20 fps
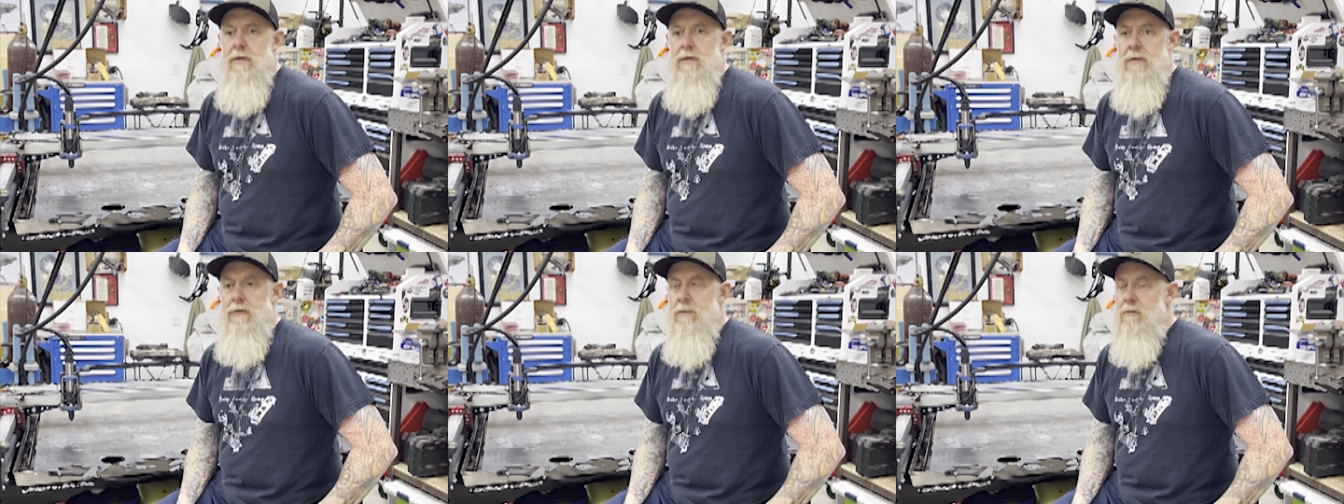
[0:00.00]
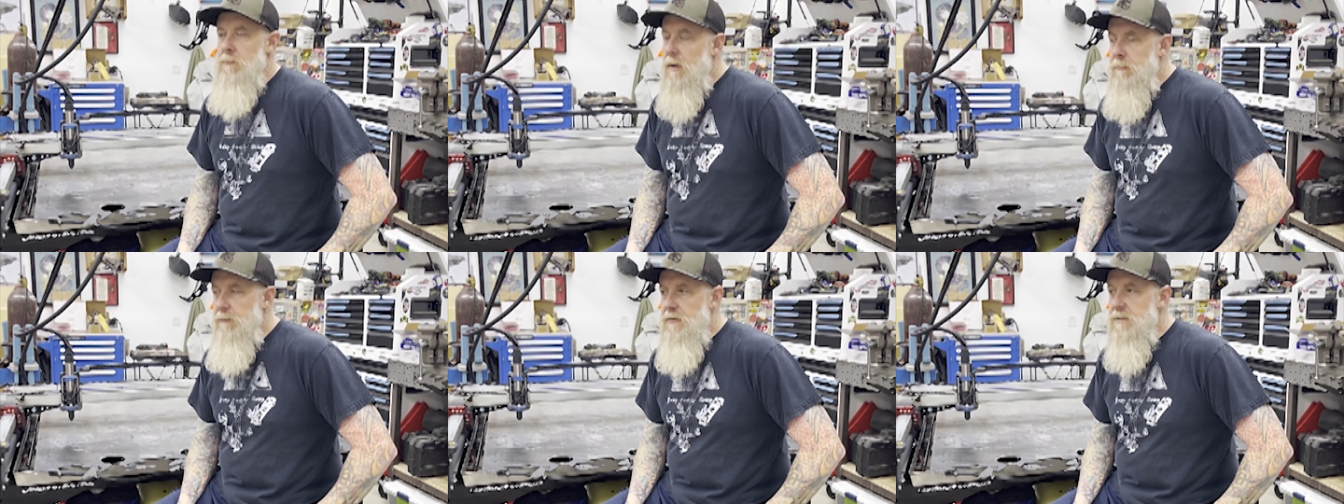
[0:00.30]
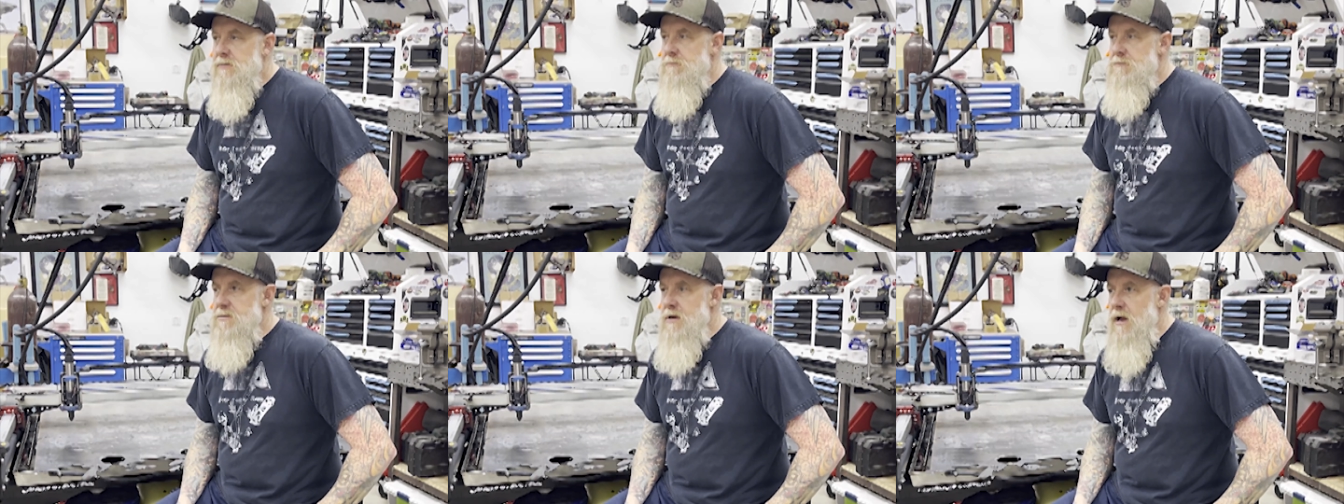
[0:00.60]
There might be
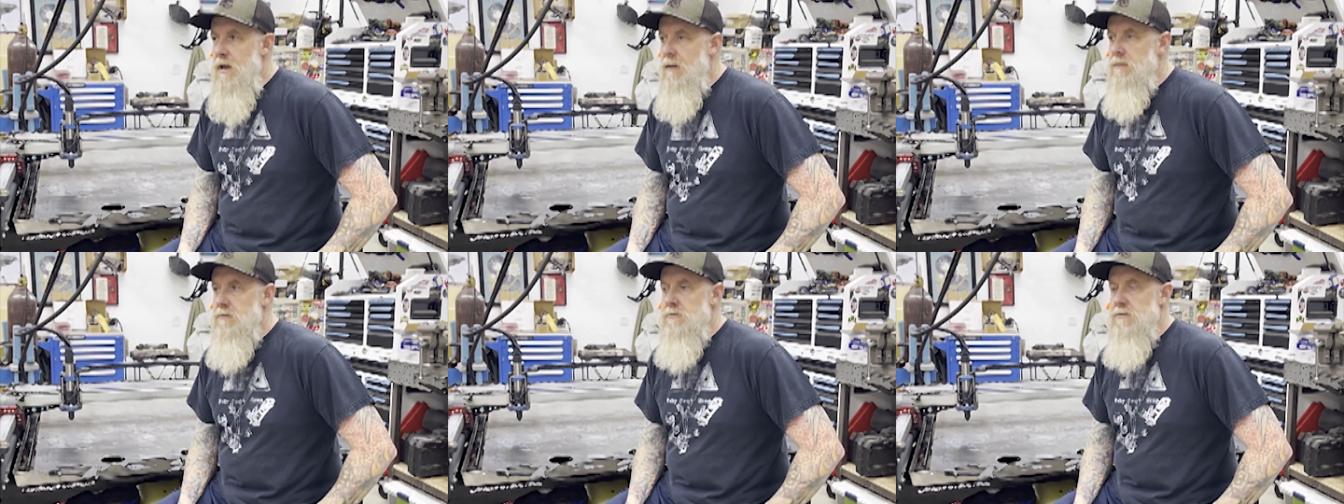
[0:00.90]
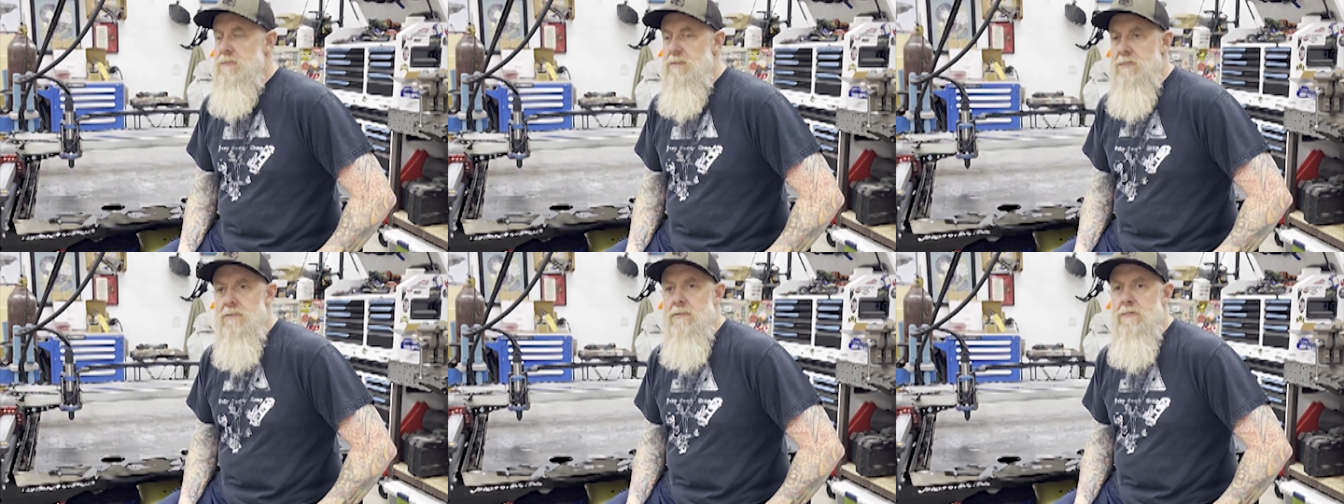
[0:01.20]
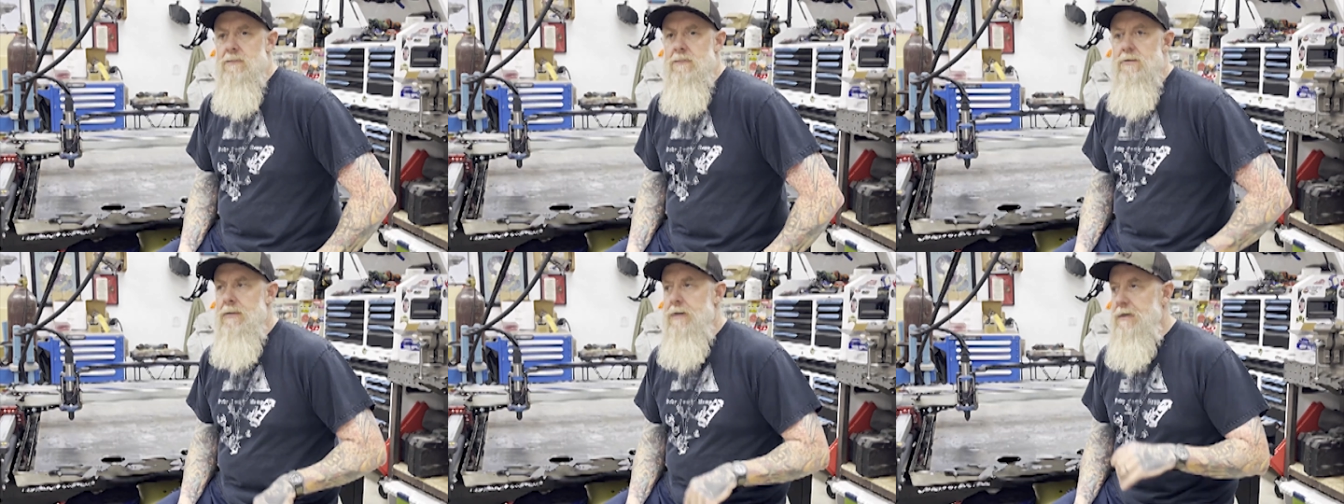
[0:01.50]
some
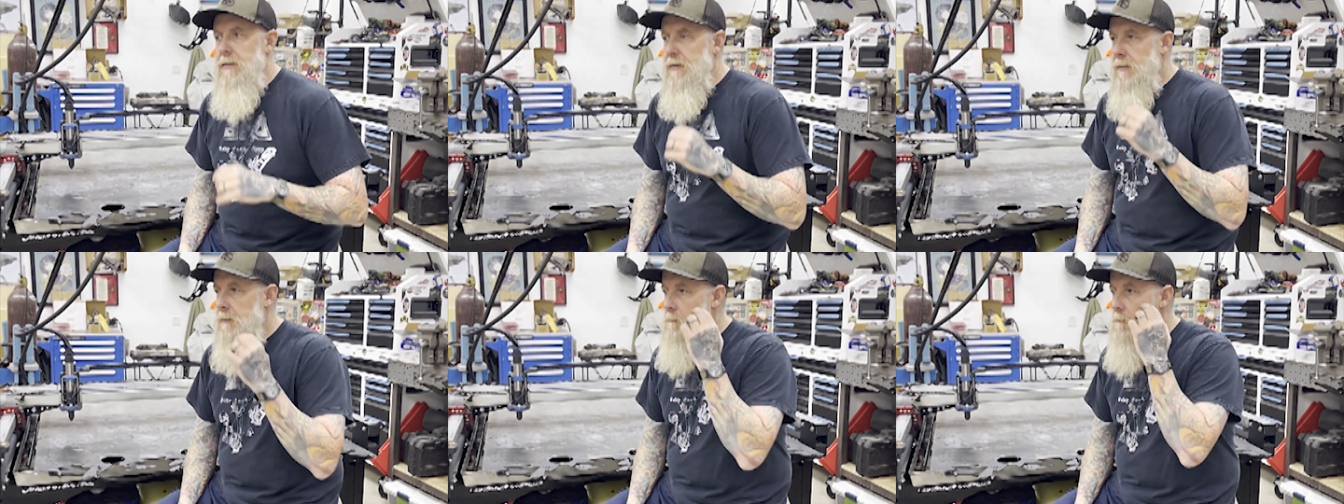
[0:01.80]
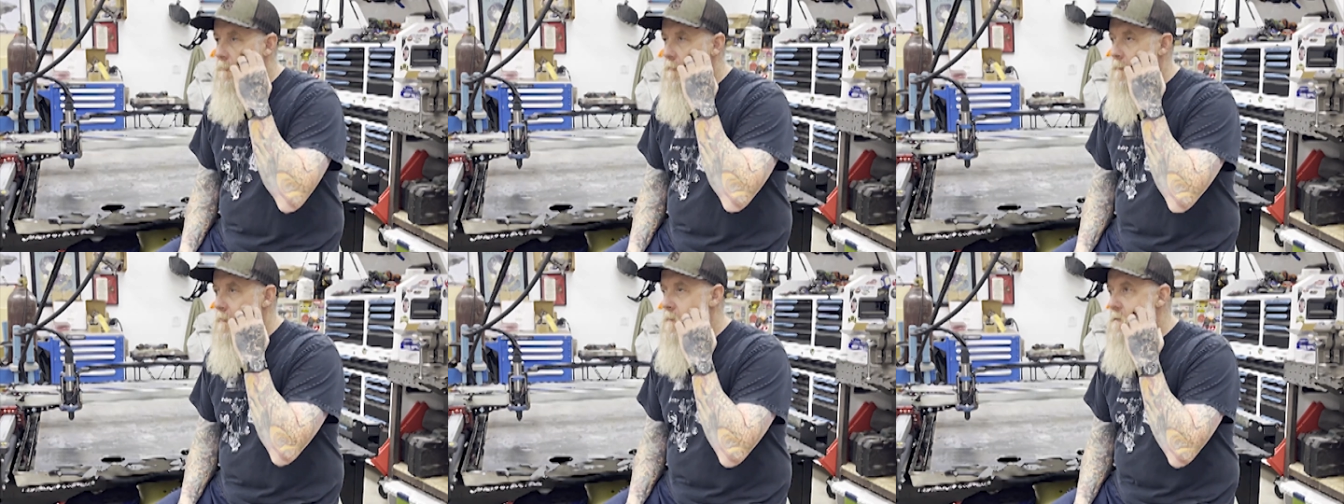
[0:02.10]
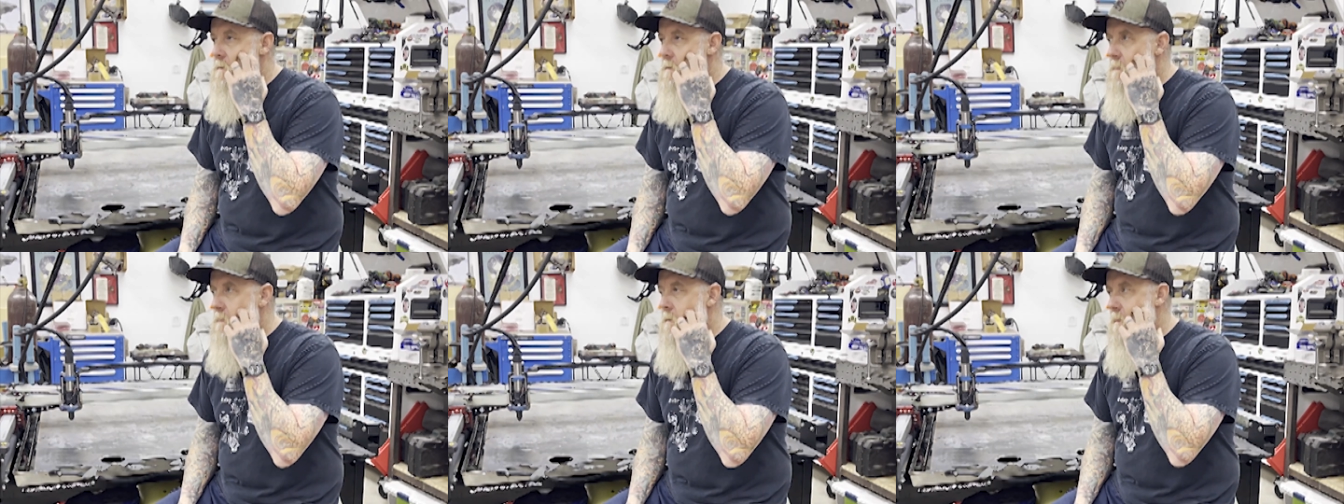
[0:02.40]
challenges. I'm
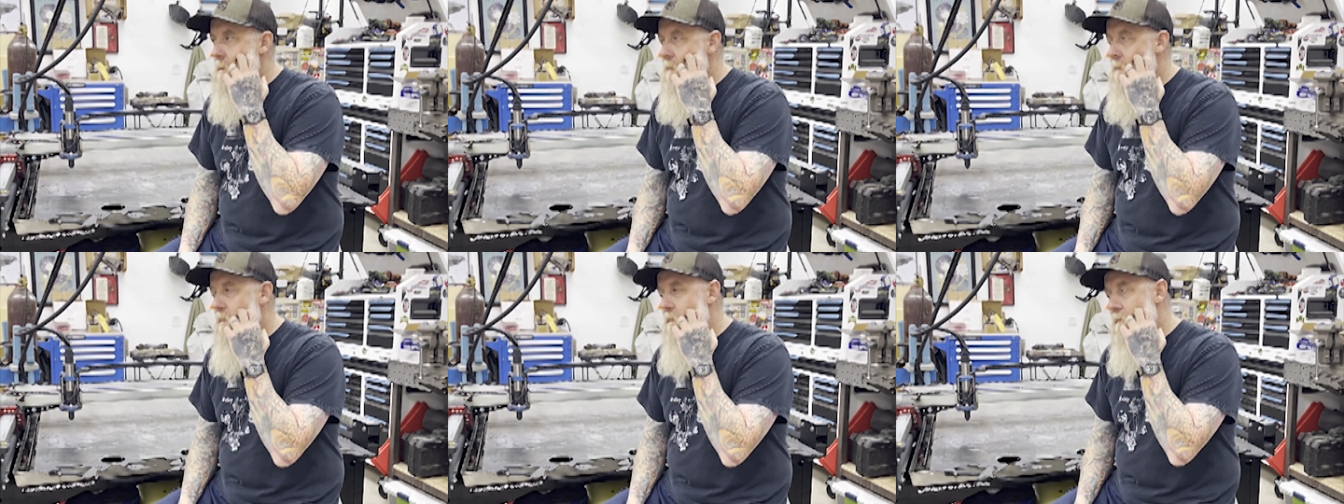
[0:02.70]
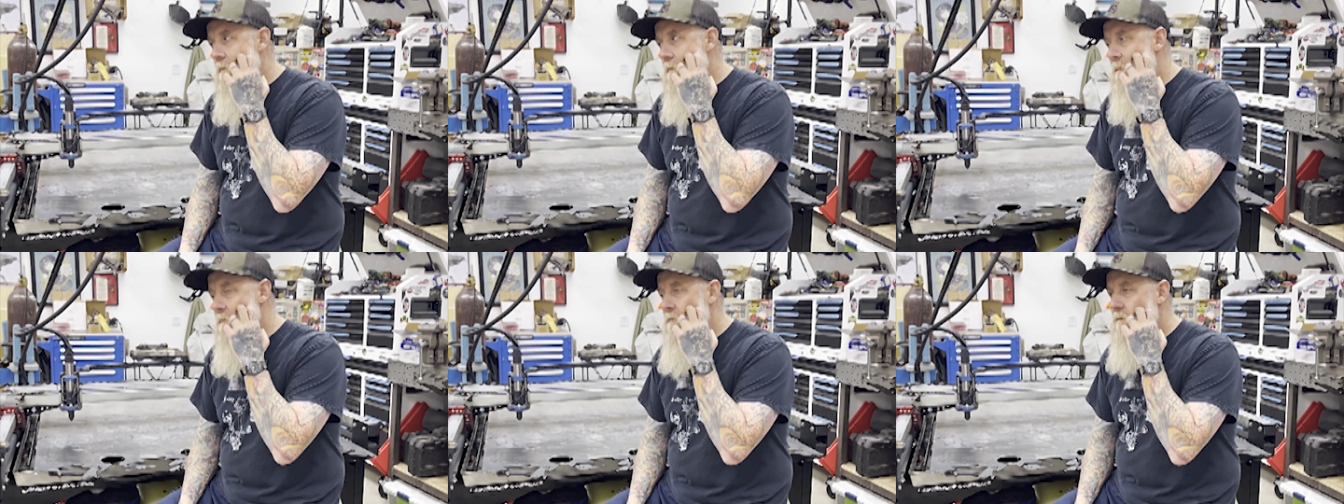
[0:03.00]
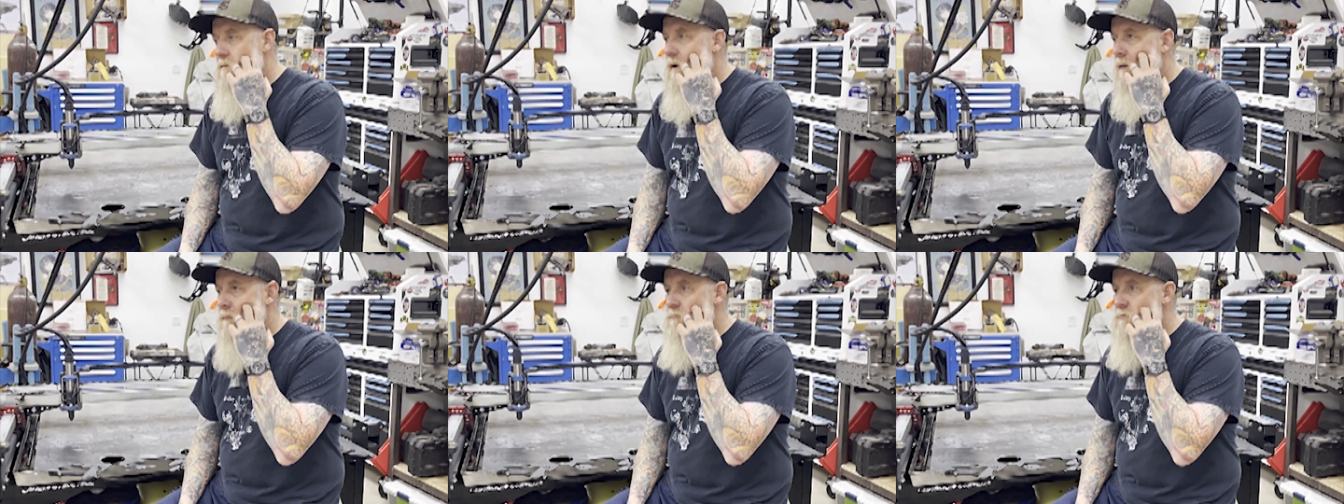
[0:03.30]

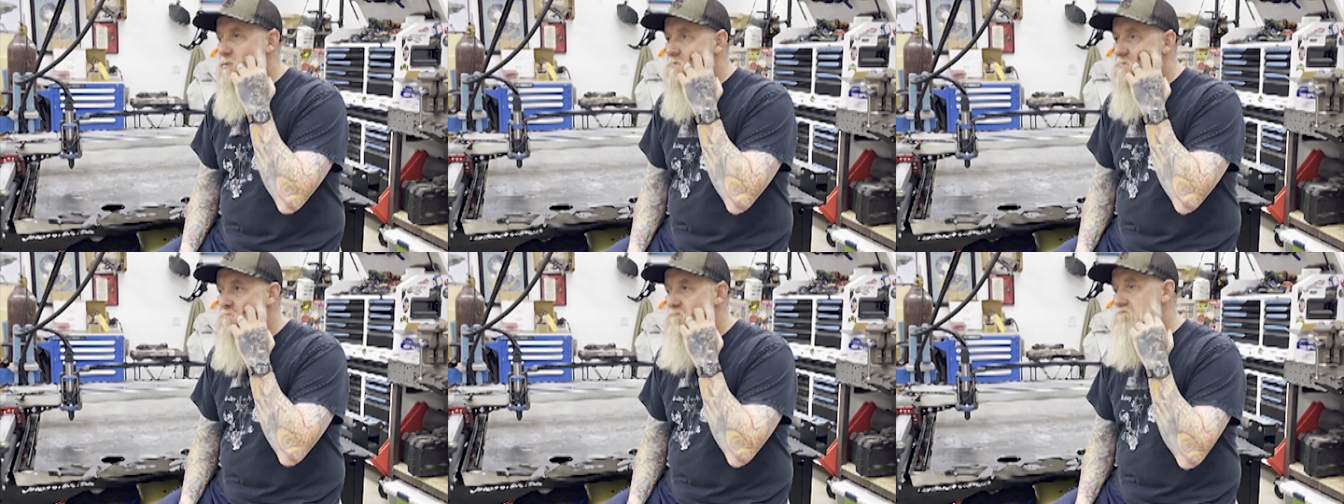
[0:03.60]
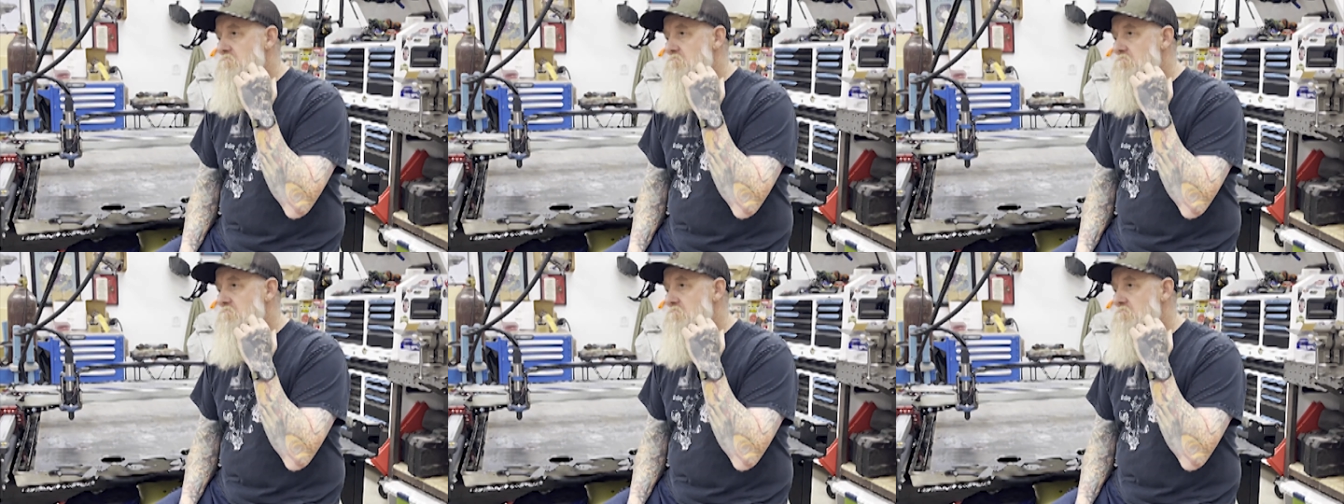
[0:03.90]
just